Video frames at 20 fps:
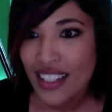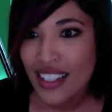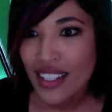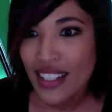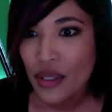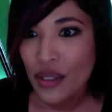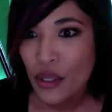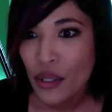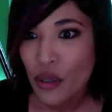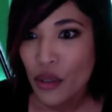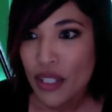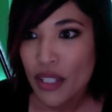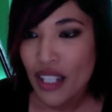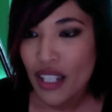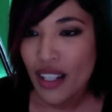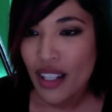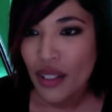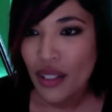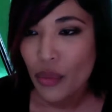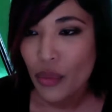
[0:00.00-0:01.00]
go
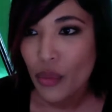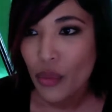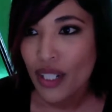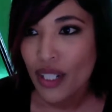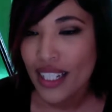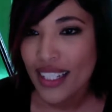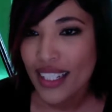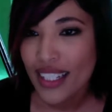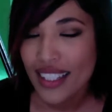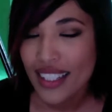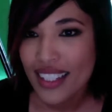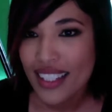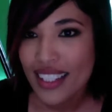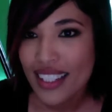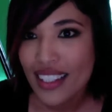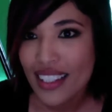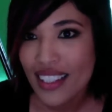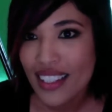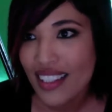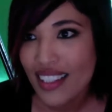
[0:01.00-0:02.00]
beyond
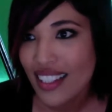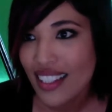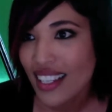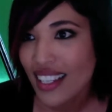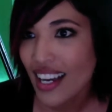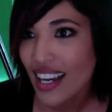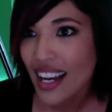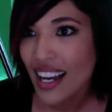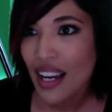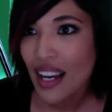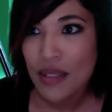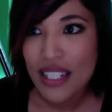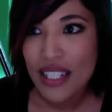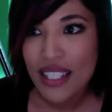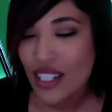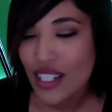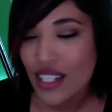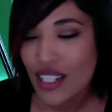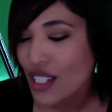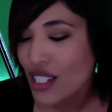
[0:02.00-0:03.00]

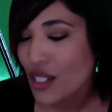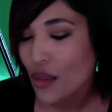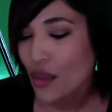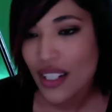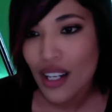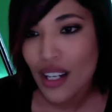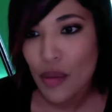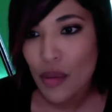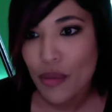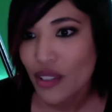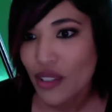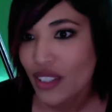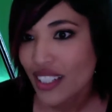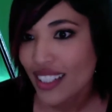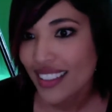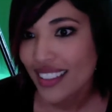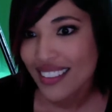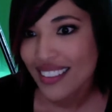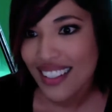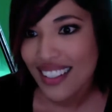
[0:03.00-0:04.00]
it's just a great
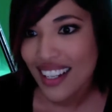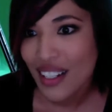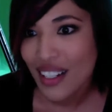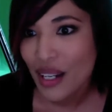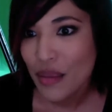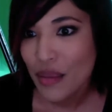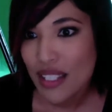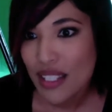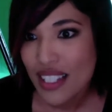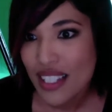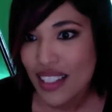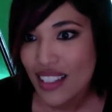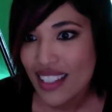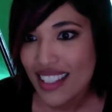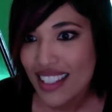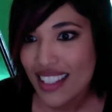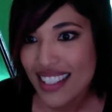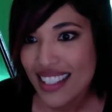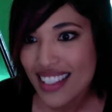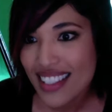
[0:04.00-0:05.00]
opportunity. I'm seeing
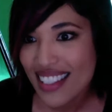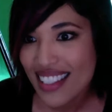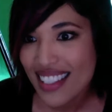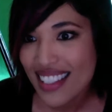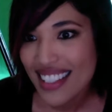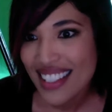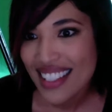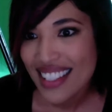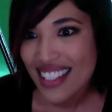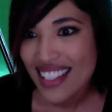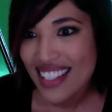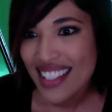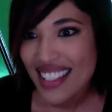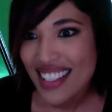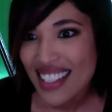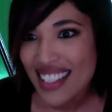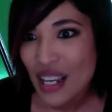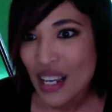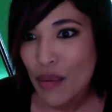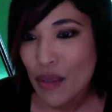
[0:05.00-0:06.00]
this
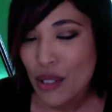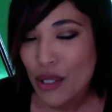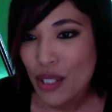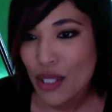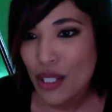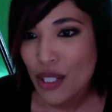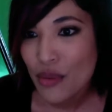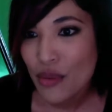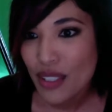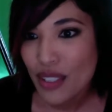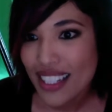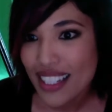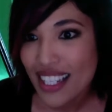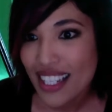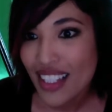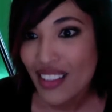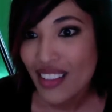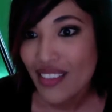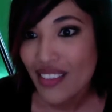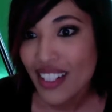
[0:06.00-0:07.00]
opportunity to really
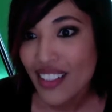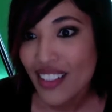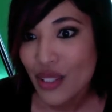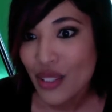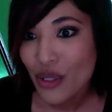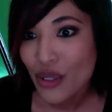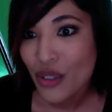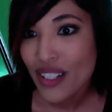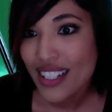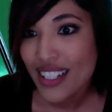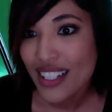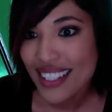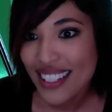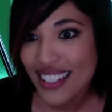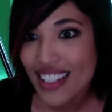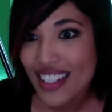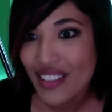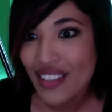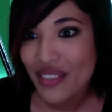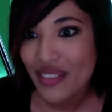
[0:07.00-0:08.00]
elevate our story in a
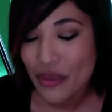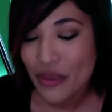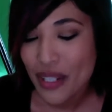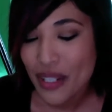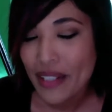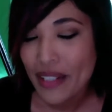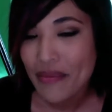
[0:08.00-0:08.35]
different way.